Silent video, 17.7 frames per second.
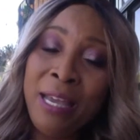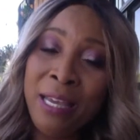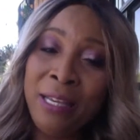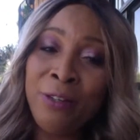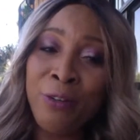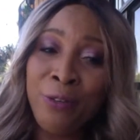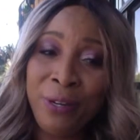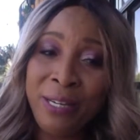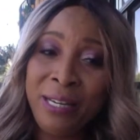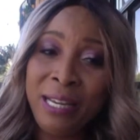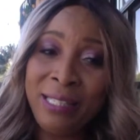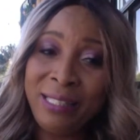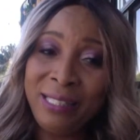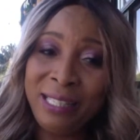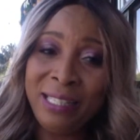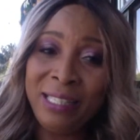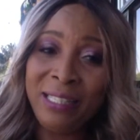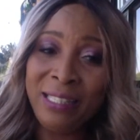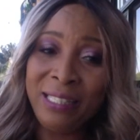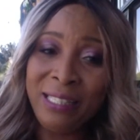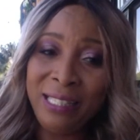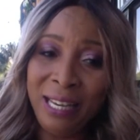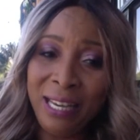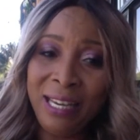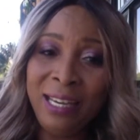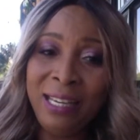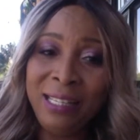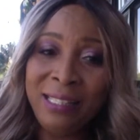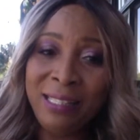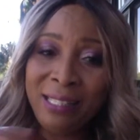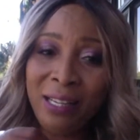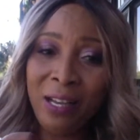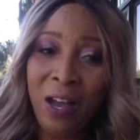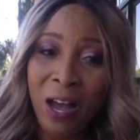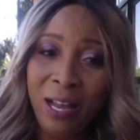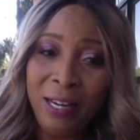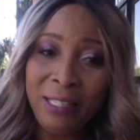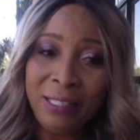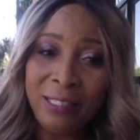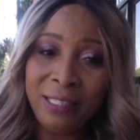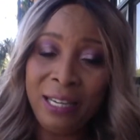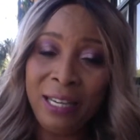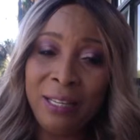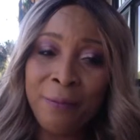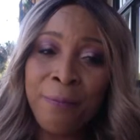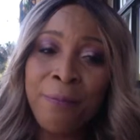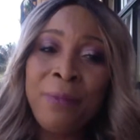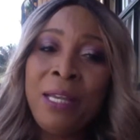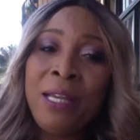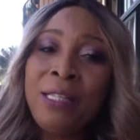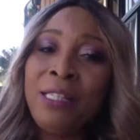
ingredients that contains collagen,